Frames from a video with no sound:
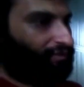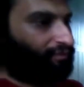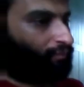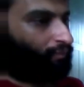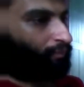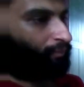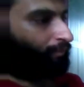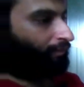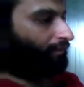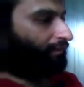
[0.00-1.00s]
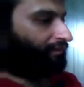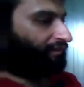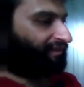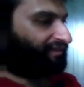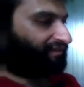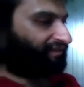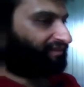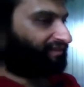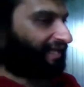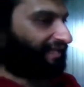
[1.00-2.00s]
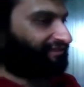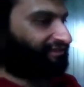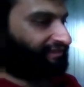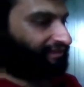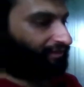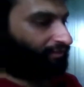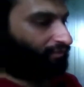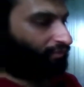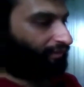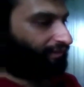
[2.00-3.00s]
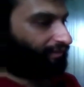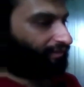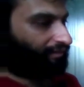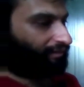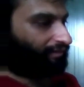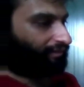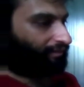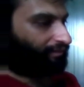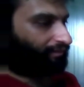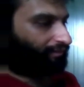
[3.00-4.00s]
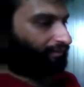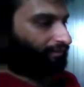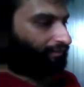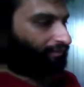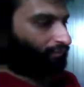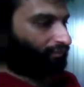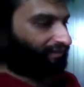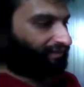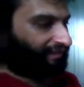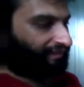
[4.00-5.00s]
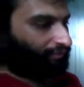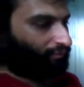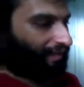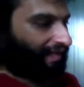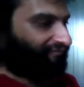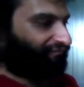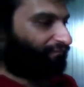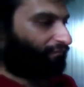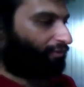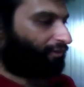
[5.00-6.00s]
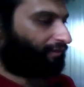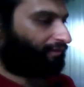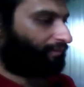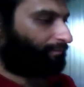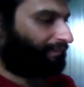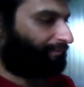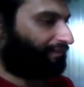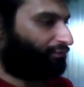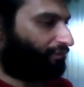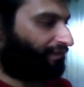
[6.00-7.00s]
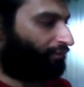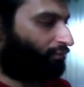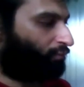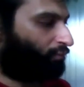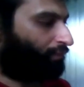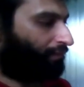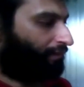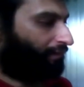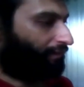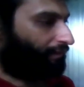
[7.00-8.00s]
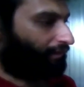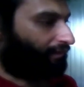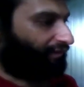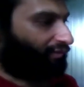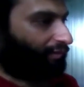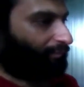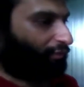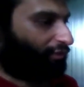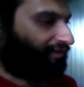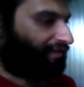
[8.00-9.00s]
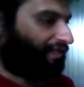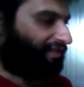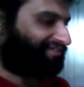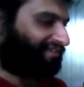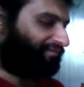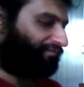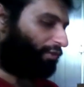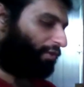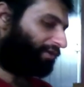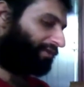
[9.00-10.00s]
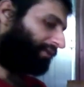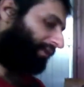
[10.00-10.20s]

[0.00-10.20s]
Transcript: So this is actually a good good thing to have for people looking to record podcast and vlog.